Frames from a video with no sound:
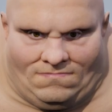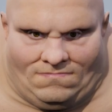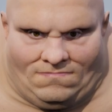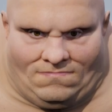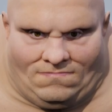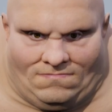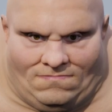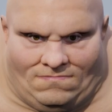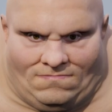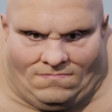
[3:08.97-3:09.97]

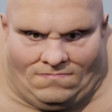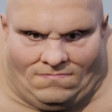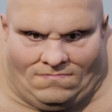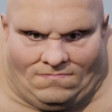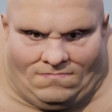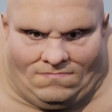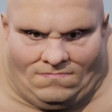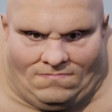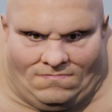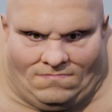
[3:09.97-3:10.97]

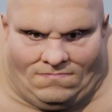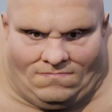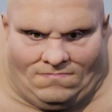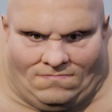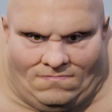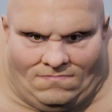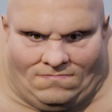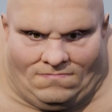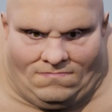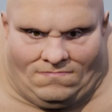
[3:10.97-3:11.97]

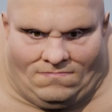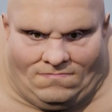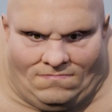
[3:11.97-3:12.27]
(silence)